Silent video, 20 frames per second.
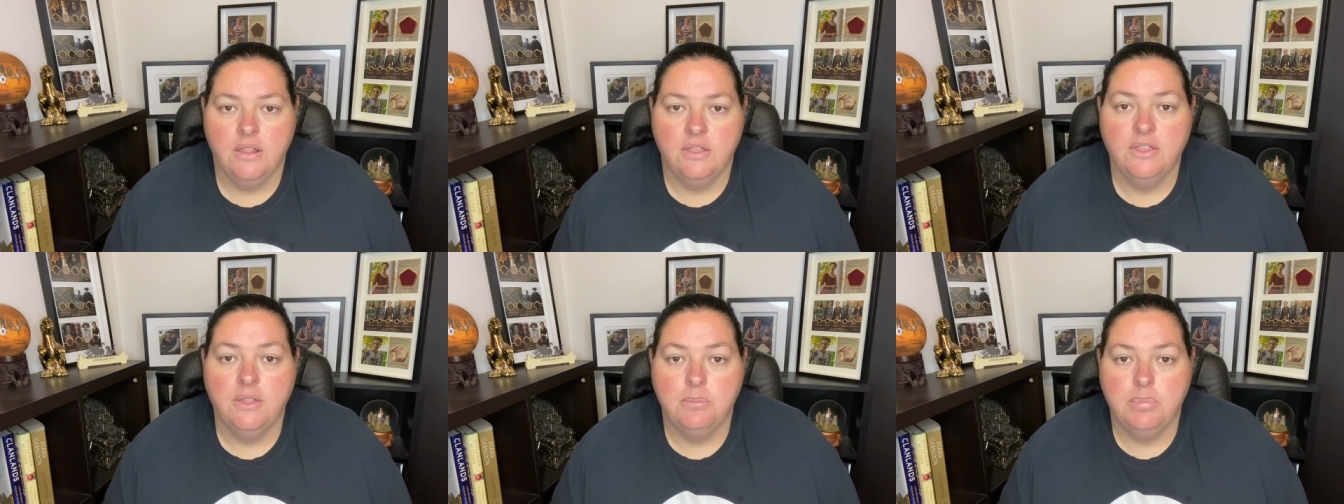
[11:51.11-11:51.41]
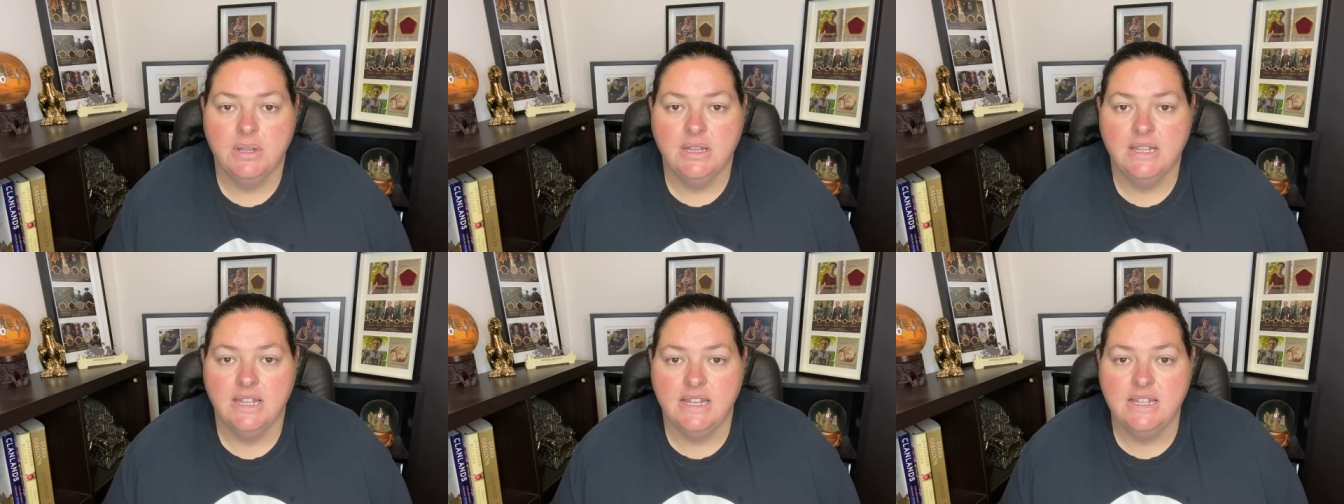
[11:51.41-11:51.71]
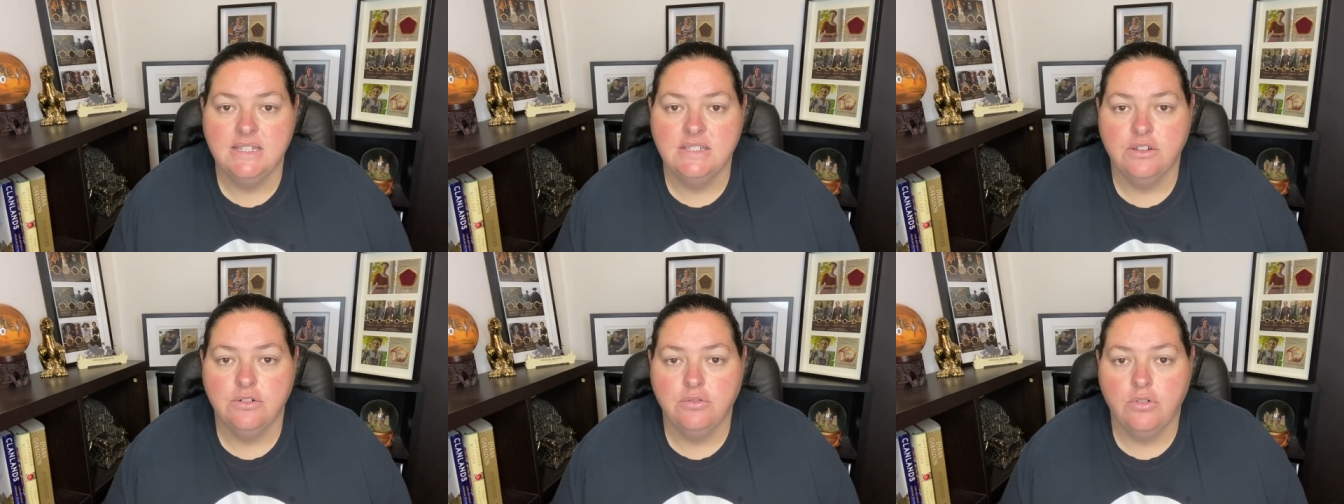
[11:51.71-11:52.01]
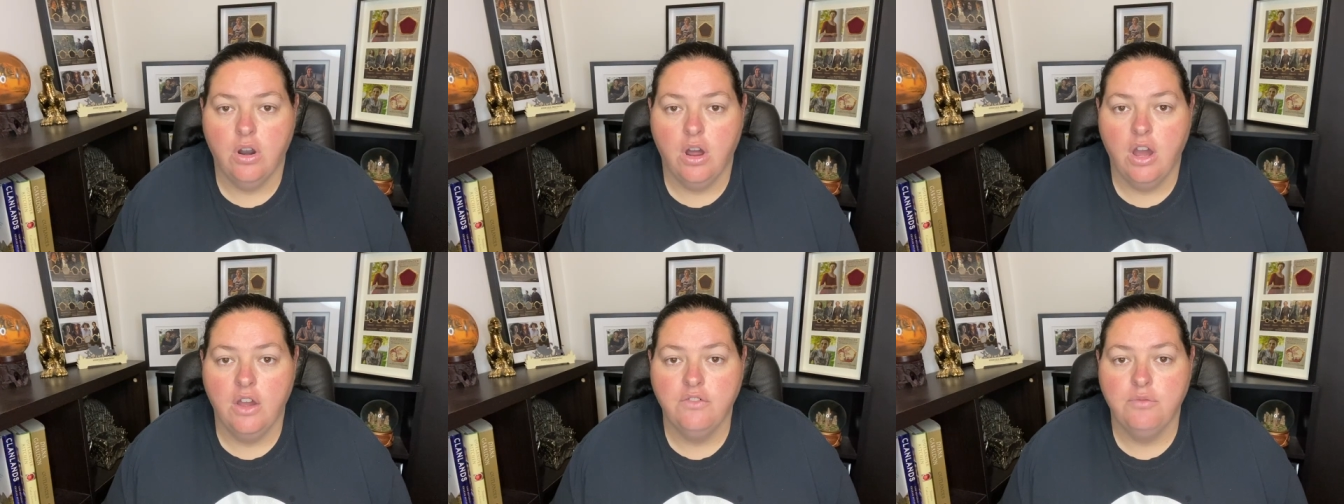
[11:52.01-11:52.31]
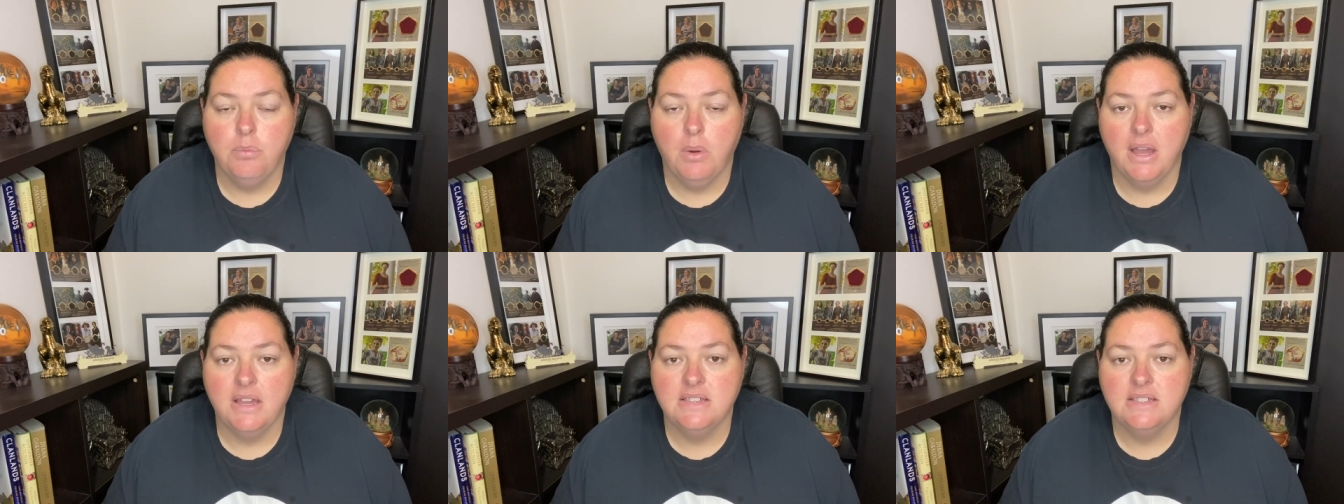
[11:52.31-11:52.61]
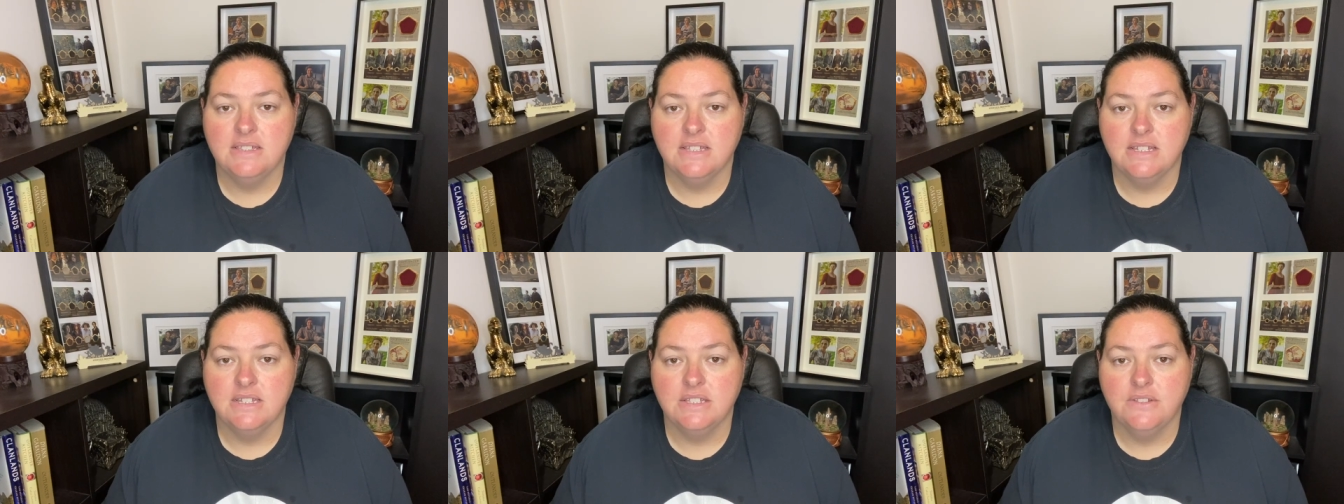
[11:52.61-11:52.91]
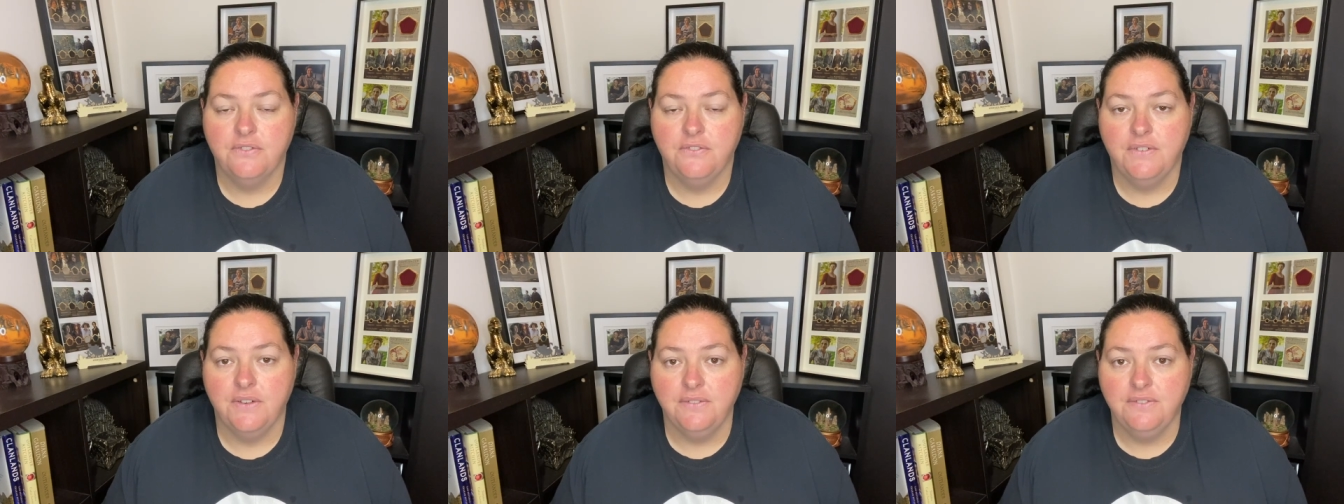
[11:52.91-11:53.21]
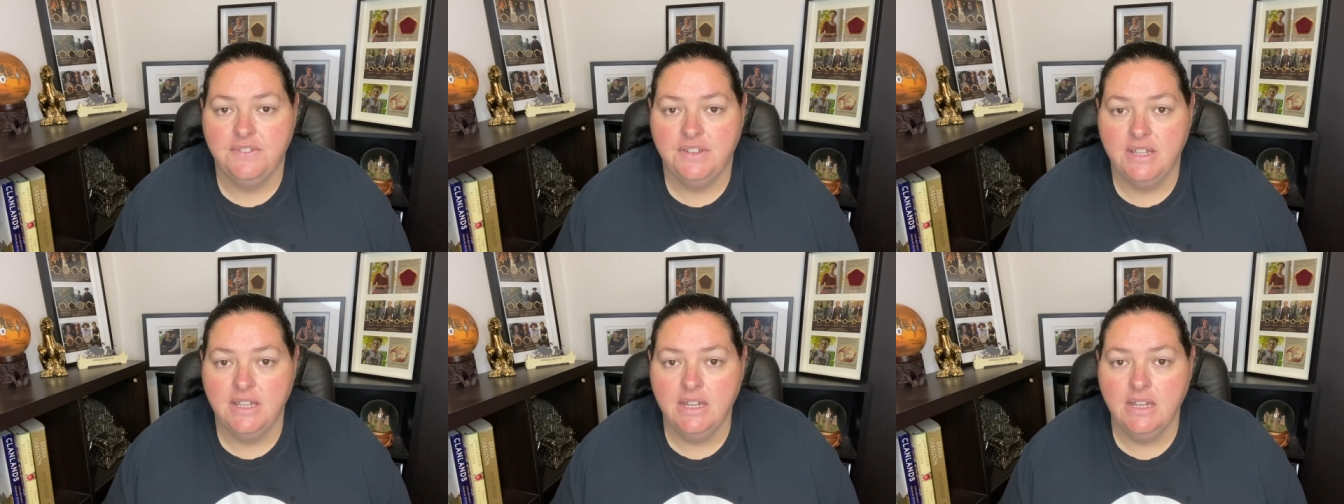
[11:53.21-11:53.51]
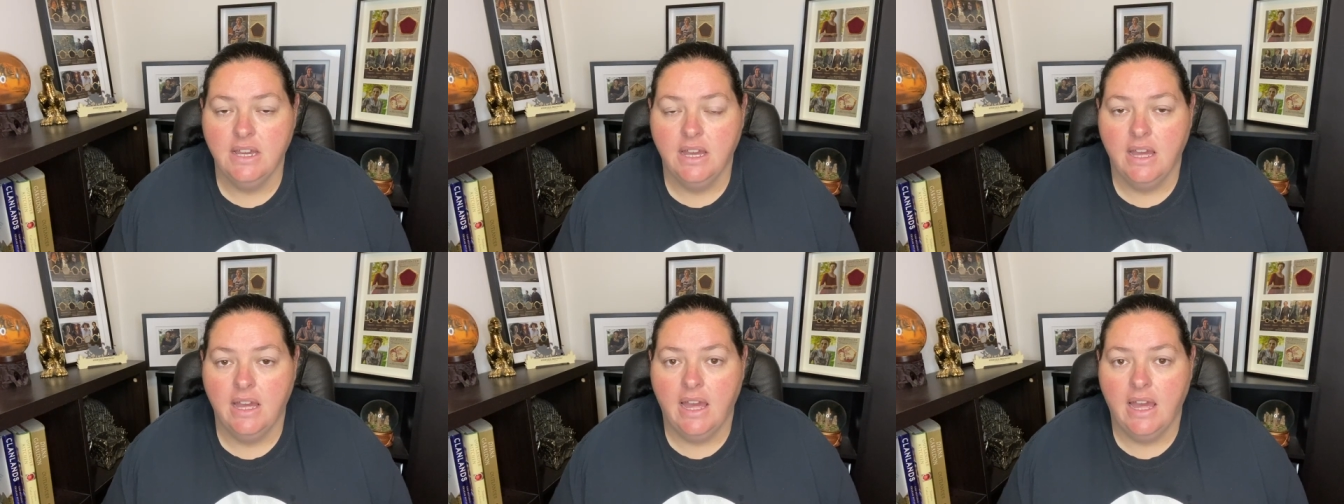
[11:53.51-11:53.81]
The police arrive by 6.50